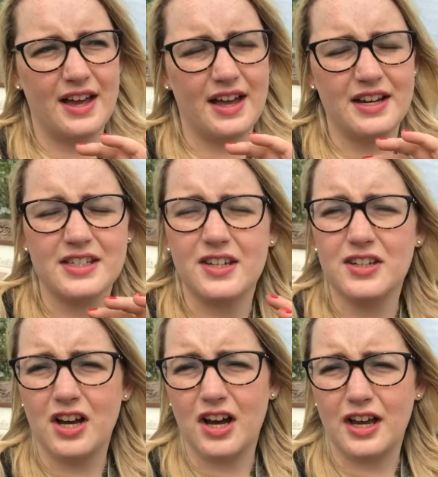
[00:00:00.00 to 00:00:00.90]
and it's a
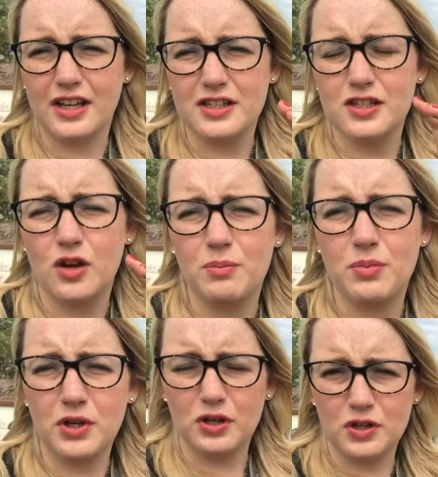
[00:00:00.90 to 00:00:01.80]
nice
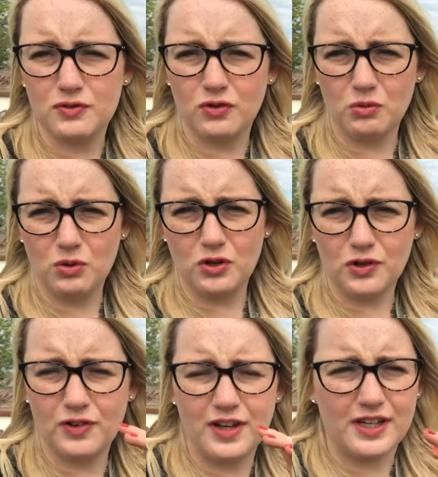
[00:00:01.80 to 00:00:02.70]
beautiful
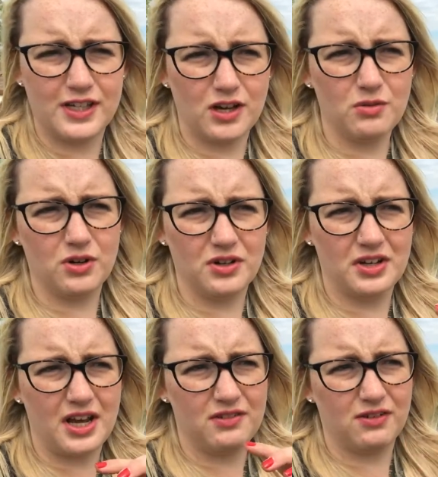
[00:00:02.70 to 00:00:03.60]
walk that you can go
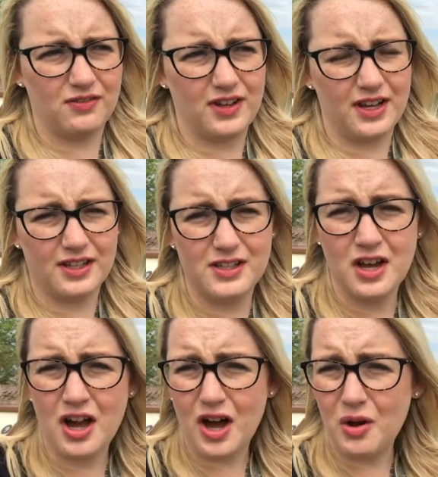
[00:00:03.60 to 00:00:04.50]
on and reflect.
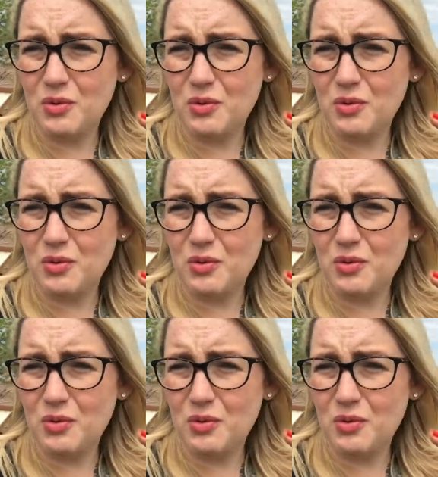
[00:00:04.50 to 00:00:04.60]
I